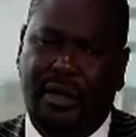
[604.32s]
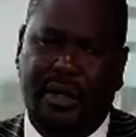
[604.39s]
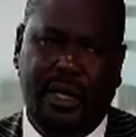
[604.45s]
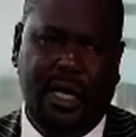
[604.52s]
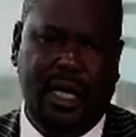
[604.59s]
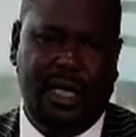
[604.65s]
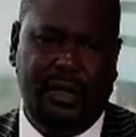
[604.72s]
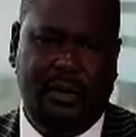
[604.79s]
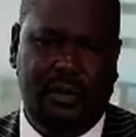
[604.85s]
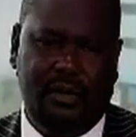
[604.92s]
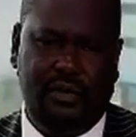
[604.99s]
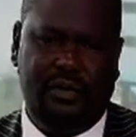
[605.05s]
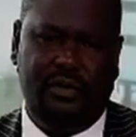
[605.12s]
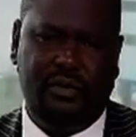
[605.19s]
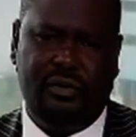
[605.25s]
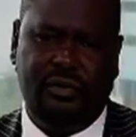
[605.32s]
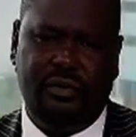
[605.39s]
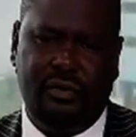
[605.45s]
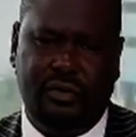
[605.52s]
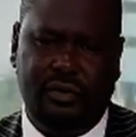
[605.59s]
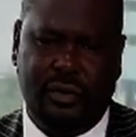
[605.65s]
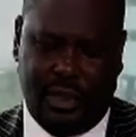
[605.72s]
I didn't want
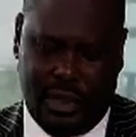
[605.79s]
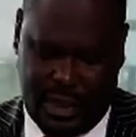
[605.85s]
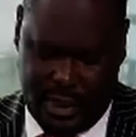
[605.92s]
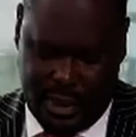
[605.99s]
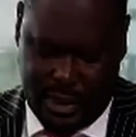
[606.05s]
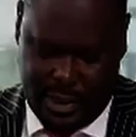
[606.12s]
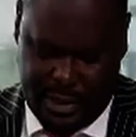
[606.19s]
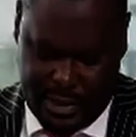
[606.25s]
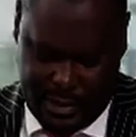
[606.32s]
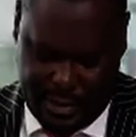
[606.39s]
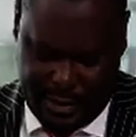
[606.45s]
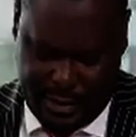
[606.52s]
to